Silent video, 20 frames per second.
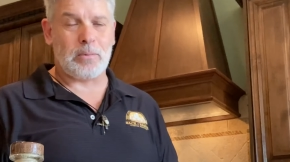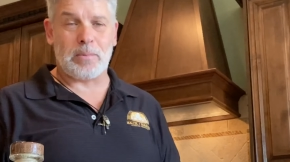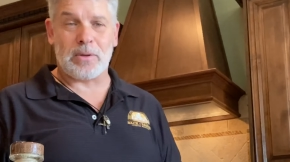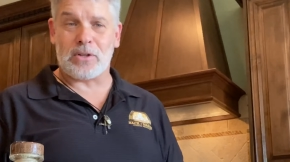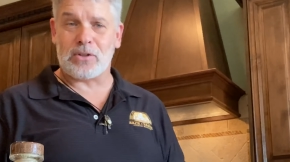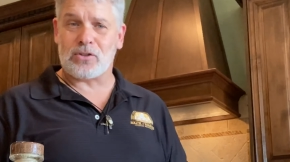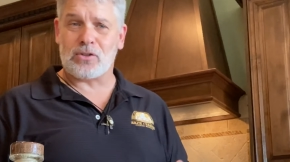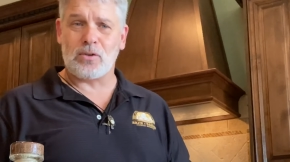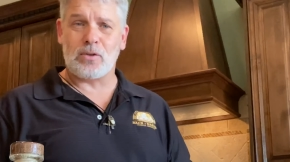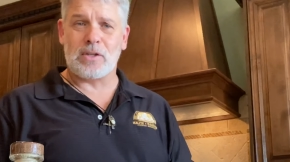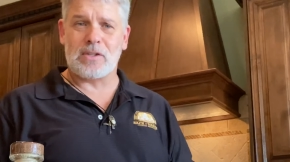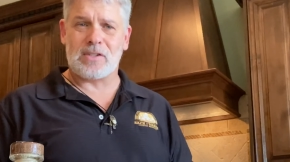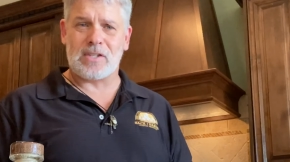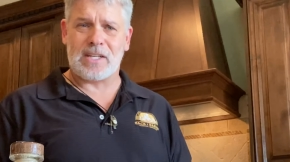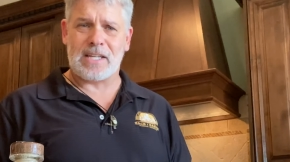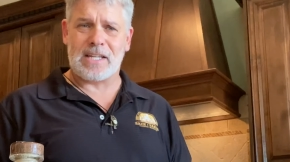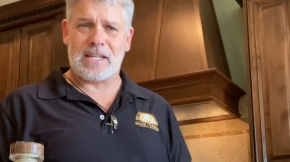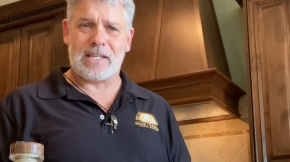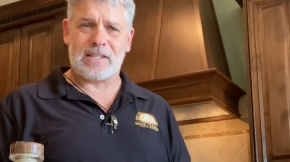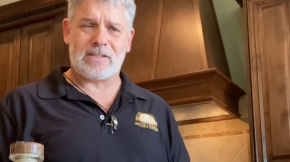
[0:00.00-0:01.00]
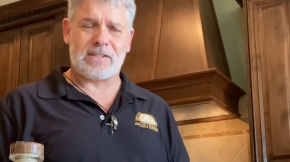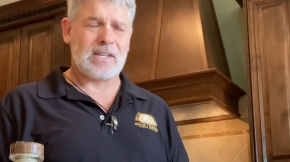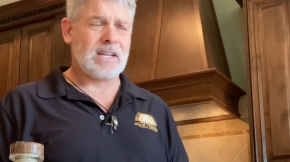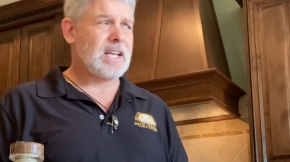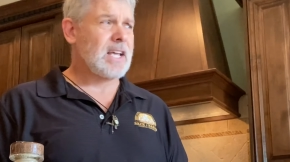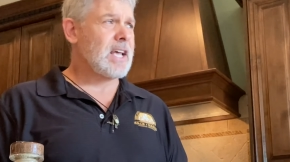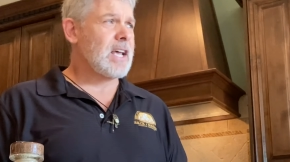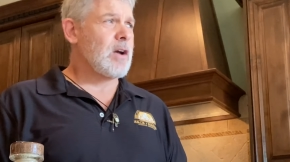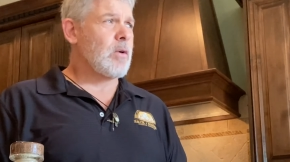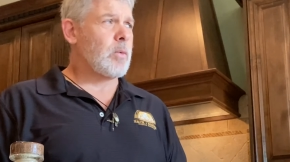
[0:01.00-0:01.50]
But as soon as it is,
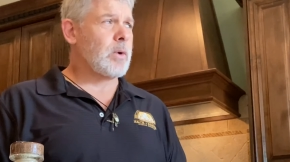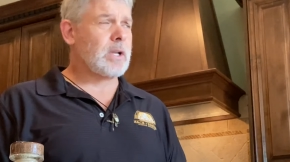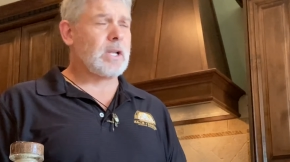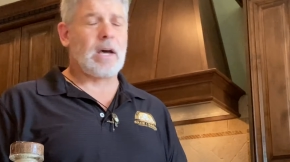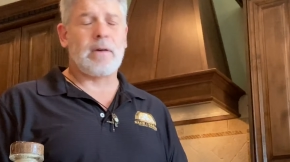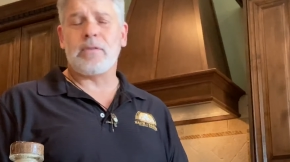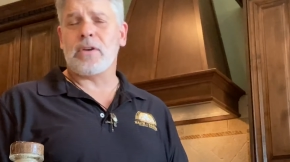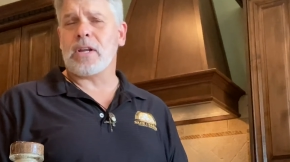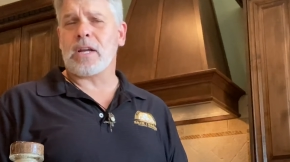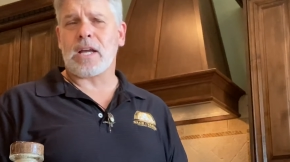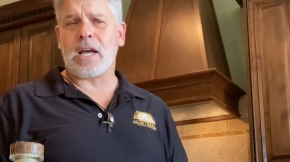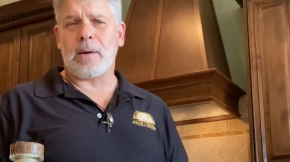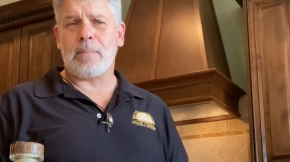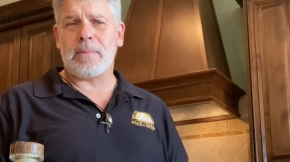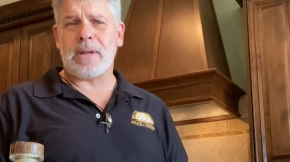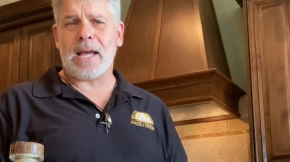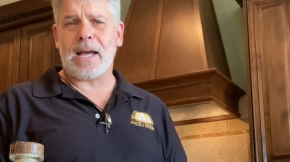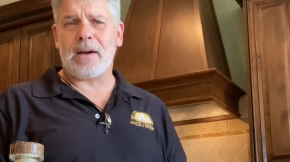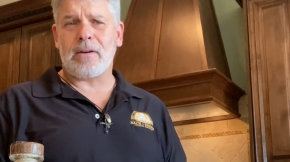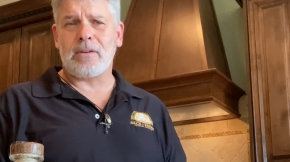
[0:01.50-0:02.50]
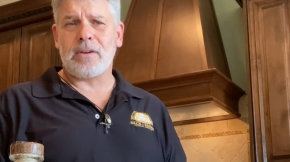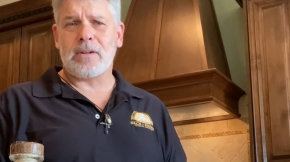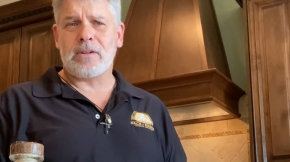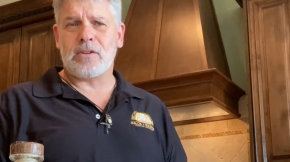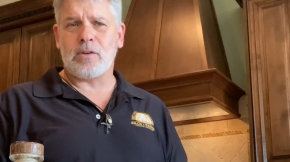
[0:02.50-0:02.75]
we'd love you to come down